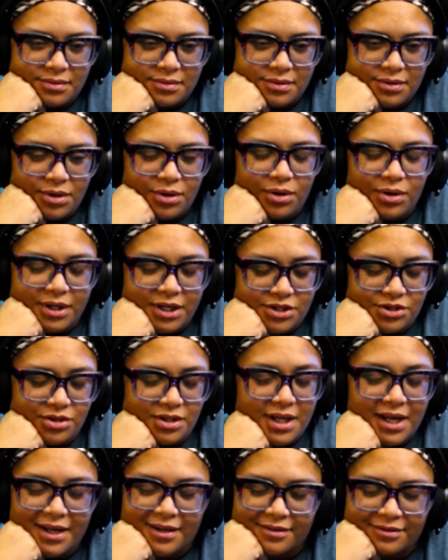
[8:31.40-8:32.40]
Girl, get your
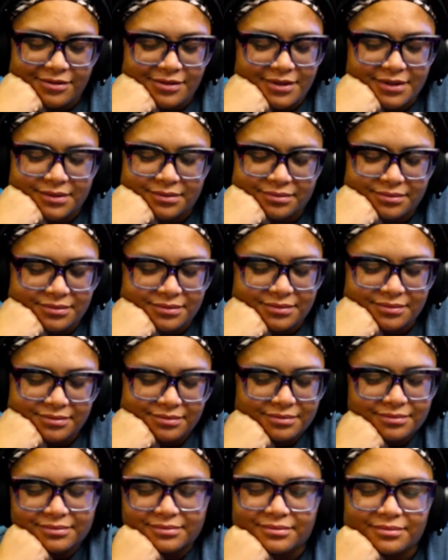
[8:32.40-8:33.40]
life.
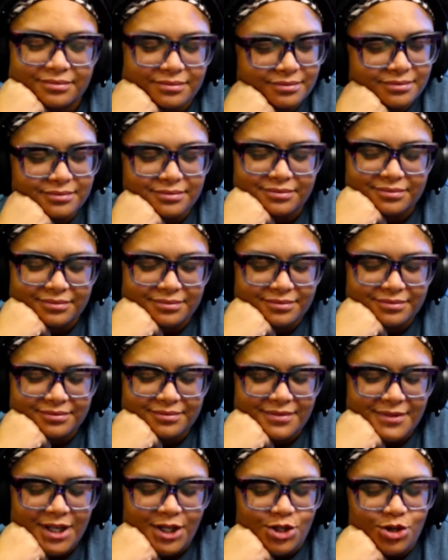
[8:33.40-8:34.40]

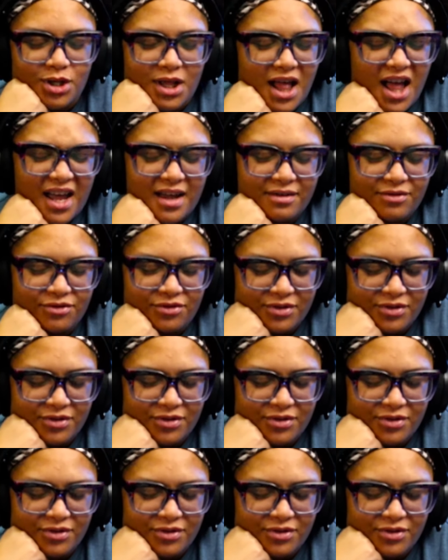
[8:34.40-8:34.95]
Get your life.